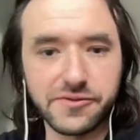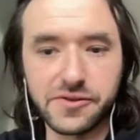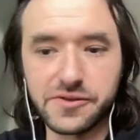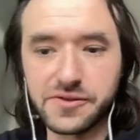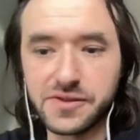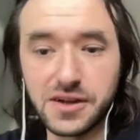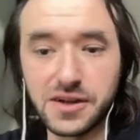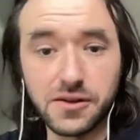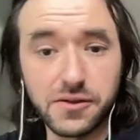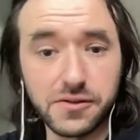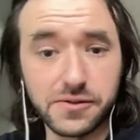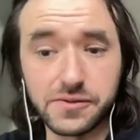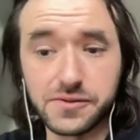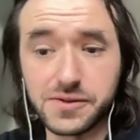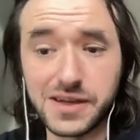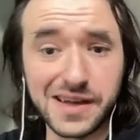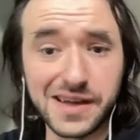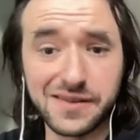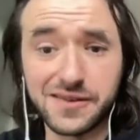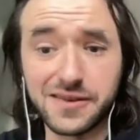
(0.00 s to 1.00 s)
on the
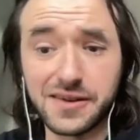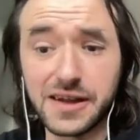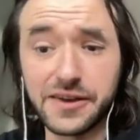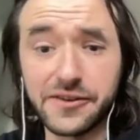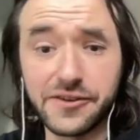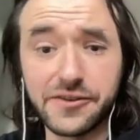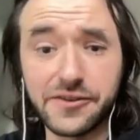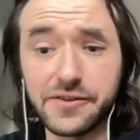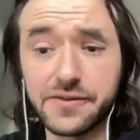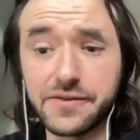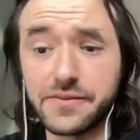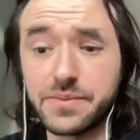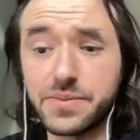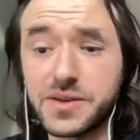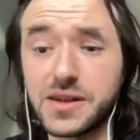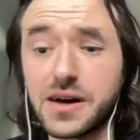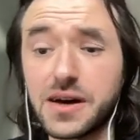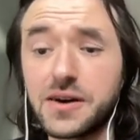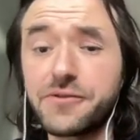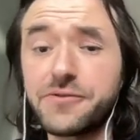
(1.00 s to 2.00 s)
loyalty cancellation
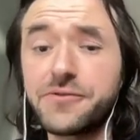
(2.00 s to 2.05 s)
stuff,